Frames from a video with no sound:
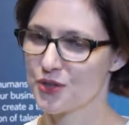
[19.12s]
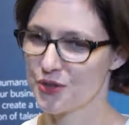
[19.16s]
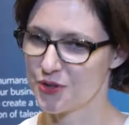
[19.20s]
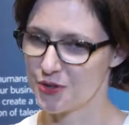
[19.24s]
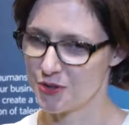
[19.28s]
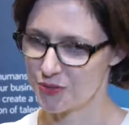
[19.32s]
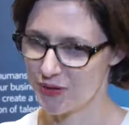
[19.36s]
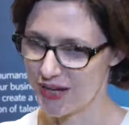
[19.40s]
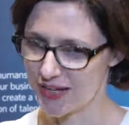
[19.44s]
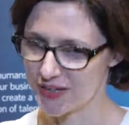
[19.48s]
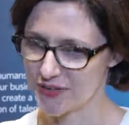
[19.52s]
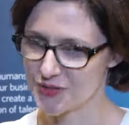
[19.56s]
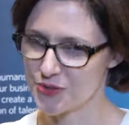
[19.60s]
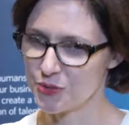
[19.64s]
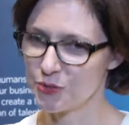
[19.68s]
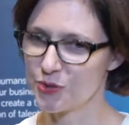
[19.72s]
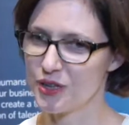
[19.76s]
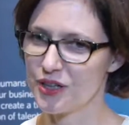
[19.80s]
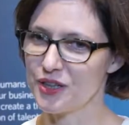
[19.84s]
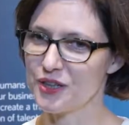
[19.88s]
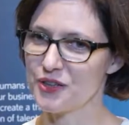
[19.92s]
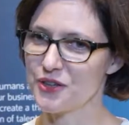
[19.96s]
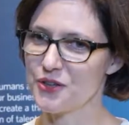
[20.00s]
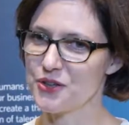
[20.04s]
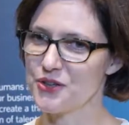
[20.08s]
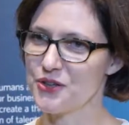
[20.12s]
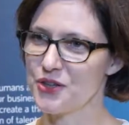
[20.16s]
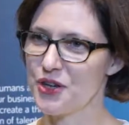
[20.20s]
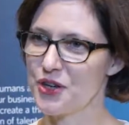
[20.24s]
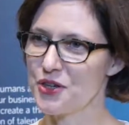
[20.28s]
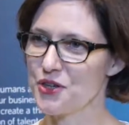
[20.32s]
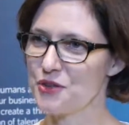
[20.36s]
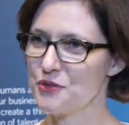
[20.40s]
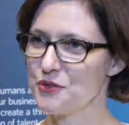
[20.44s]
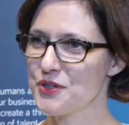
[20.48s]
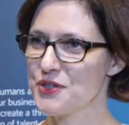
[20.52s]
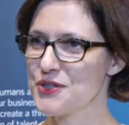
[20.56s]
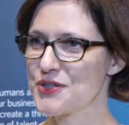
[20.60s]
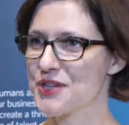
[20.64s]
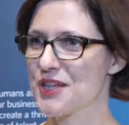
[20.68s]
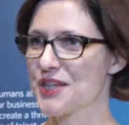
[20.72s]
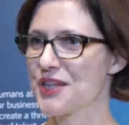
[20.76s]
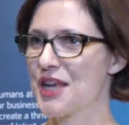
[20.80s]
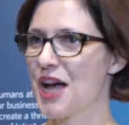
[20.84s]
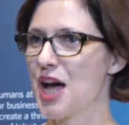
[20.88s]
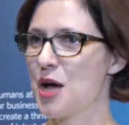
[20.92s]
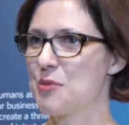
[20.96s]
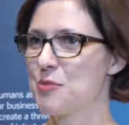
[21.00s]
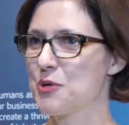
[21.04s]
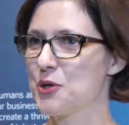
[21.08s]
Correct. Well, none of this
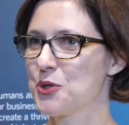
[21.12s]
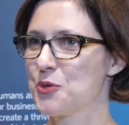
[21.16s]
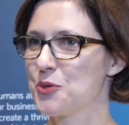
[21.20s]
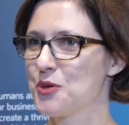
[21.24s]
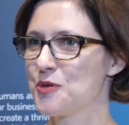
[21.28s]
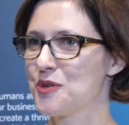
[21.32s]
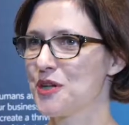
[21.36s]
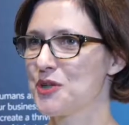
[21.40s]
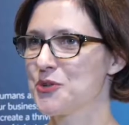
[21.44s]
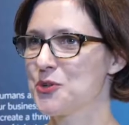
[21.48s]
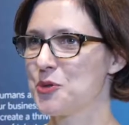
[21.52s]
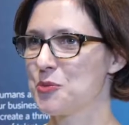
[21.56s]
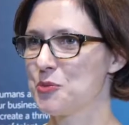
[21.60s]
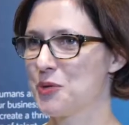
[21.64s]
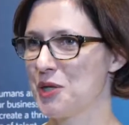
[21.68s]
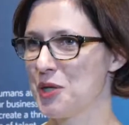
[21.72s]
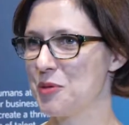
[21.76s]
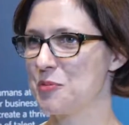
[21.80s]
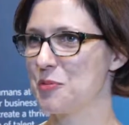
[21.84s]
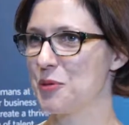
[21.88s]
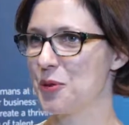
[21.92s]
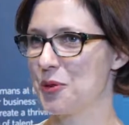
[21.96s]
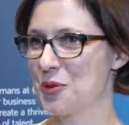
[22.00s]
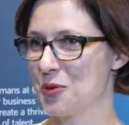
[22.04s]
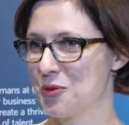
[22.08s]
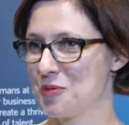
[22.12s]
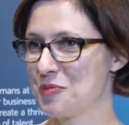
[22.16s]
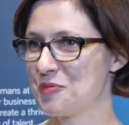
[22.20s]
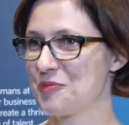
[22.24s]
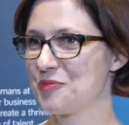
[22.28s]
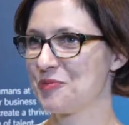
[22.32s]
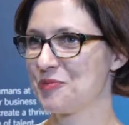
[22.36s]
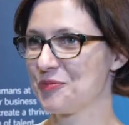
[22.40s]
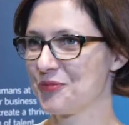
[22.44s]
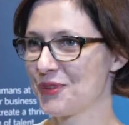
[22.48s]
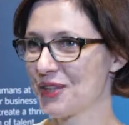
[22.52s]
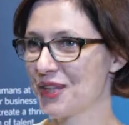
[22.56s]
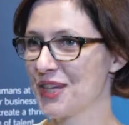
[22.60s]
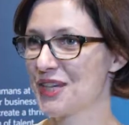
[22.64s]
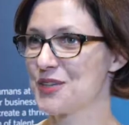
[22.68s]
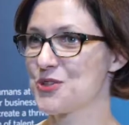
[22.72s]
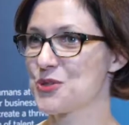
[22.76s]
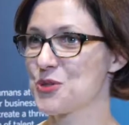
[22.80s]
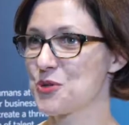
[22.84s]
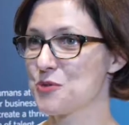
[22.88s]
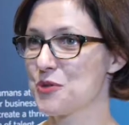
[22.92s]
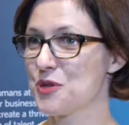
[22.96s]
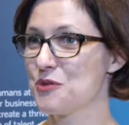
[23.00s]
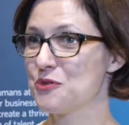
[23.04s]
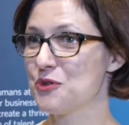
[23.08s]
can happen without the people,
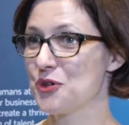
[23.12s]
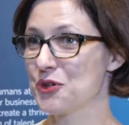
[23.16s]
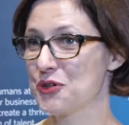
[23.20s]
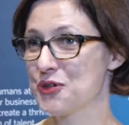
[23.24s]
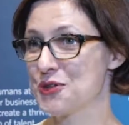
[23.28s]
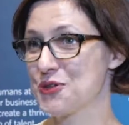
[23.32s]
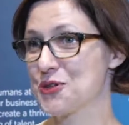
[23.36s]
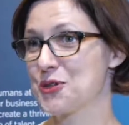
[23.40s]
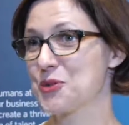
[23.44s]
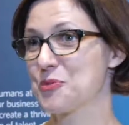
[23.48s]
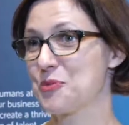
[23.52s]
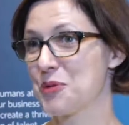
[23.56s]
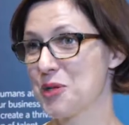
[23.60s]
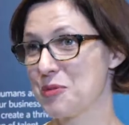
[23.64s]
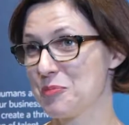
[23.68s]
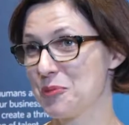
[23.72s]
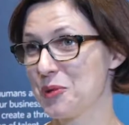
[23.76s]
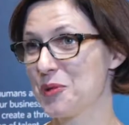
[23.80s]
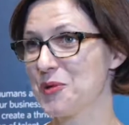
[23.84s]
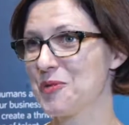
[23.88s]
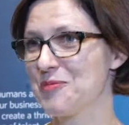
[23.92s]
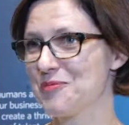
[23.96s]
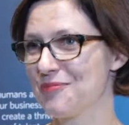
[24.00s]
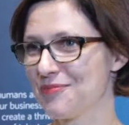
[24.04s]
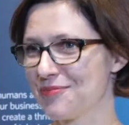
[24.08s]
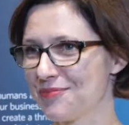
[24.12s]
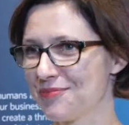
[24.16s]
and so we focus on people.